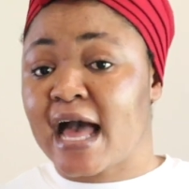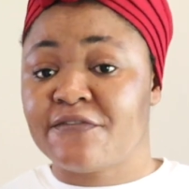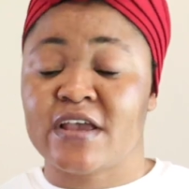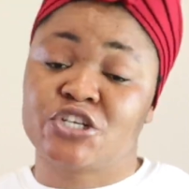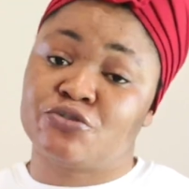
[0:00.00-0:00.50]

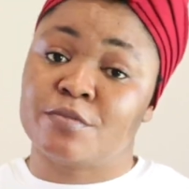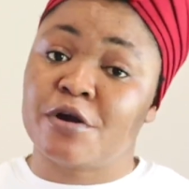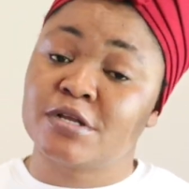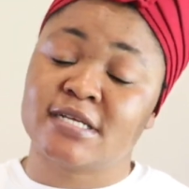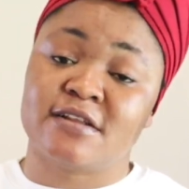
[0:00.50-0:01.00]
have
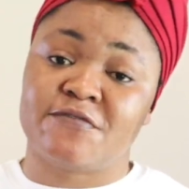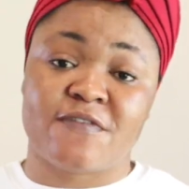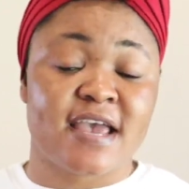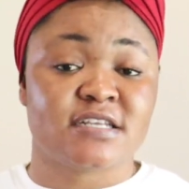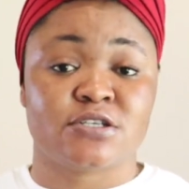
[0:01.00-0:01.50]
extramarital
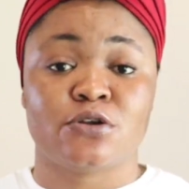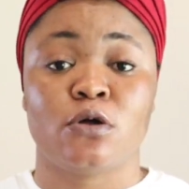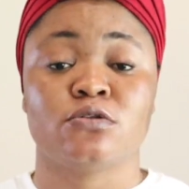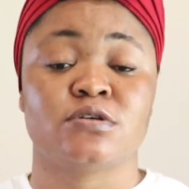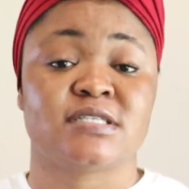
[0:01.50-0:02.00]
affairs and
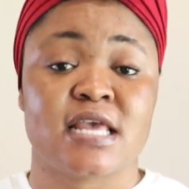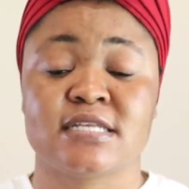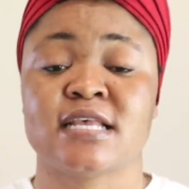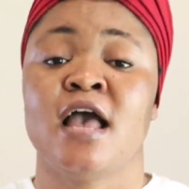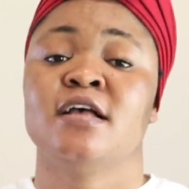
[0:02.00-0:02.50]
all those
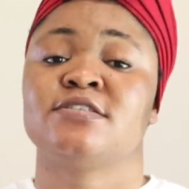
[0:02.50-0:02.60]
things